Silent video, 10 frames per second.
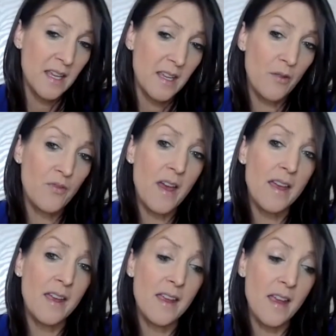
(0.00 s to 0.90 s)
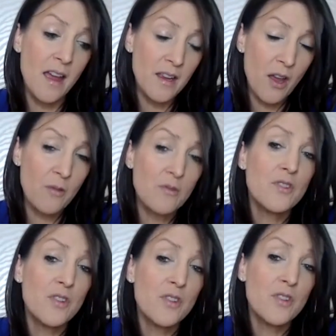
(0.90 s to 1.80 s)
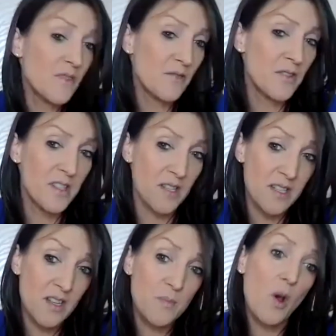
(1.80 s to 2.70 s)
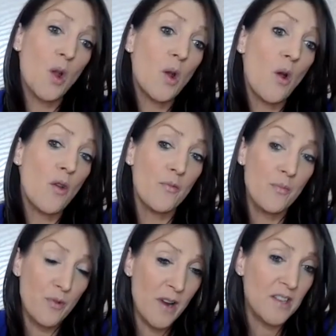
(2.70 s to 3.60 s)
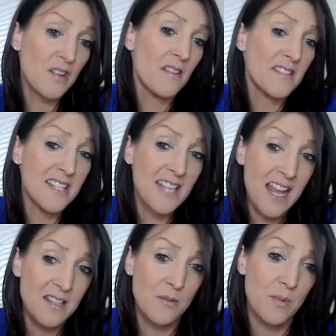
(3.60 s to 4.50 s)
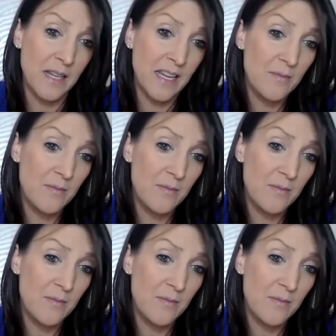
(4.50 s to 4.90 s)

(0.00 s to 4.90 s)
you know, they, you know, children with illnesses does put a lot of pressure, understandably,